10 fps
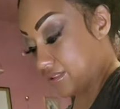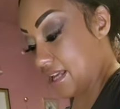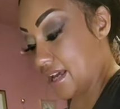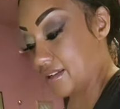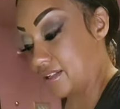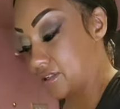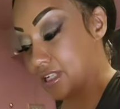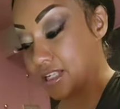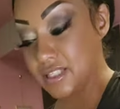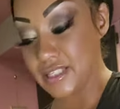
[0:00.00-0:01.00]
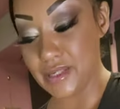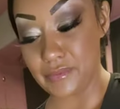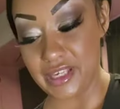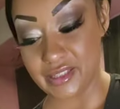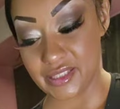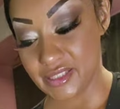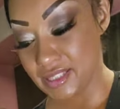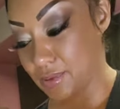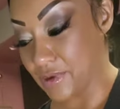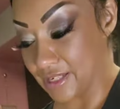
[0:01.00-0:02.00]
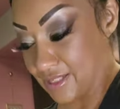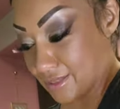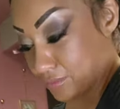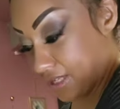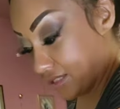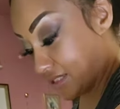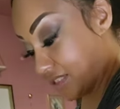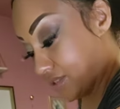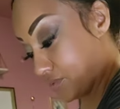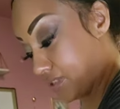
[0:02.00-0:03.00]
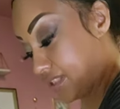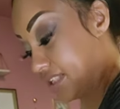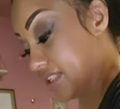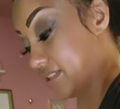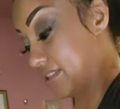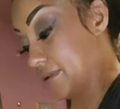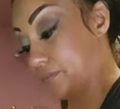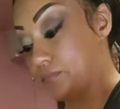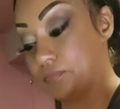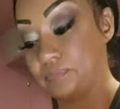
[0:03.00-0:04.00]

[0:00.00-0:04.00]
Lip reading: Yeah, your kids can make this. Anybody can make this. It's really easy.